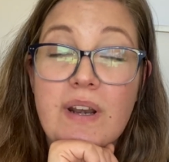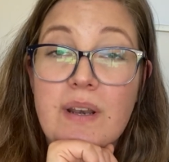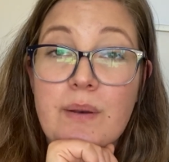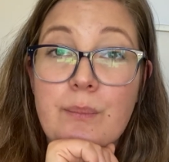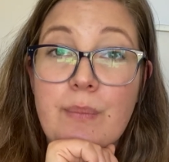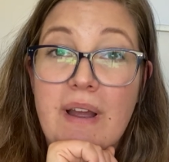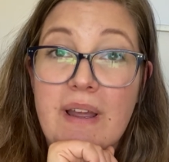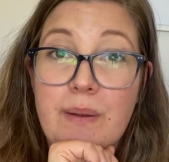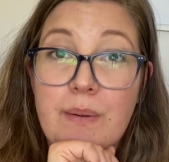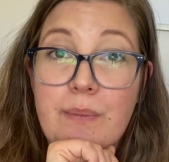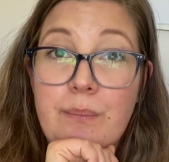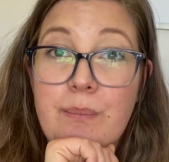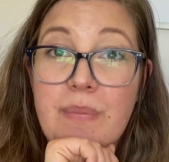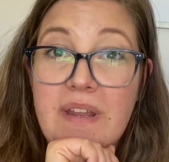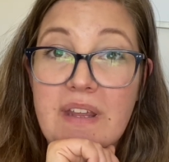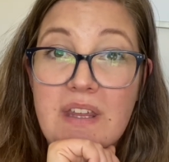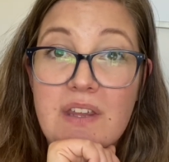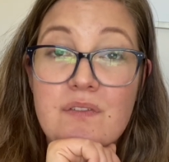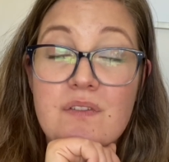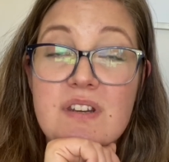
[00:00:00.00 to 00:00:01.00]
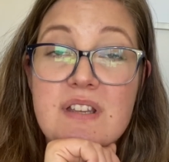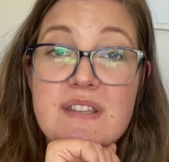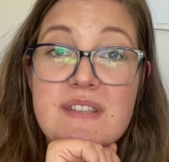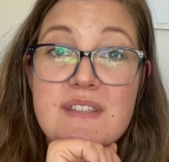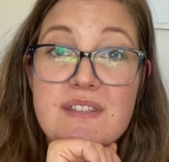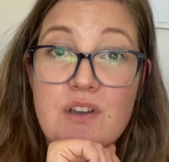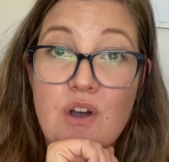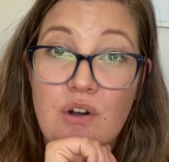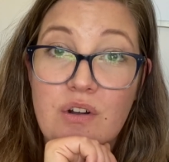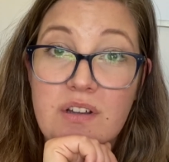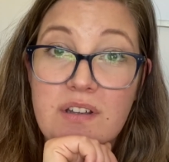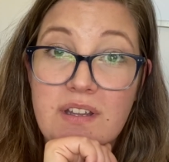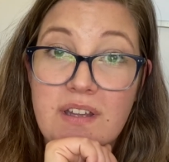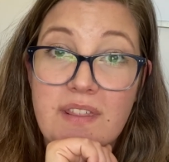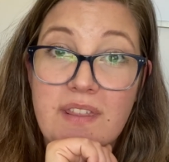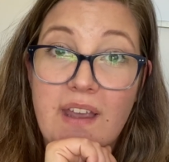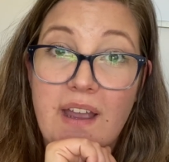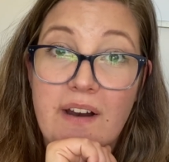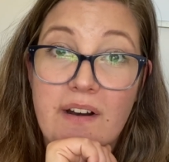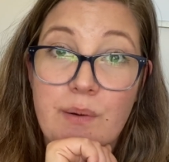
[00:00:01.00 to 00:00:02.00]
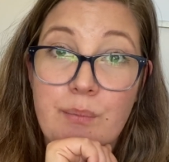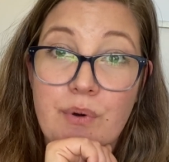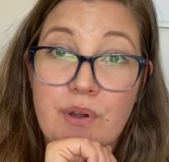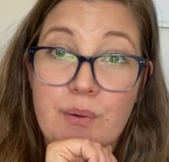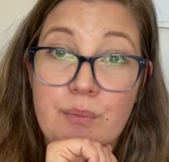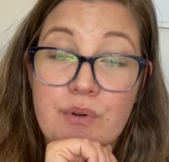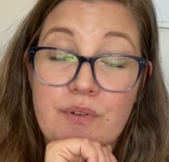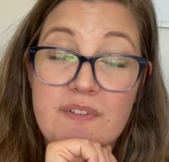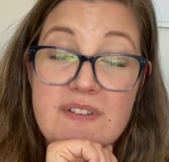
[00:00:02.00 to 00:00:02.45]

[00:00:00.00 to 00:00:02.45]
by being given a sock in the Harry Potter movie.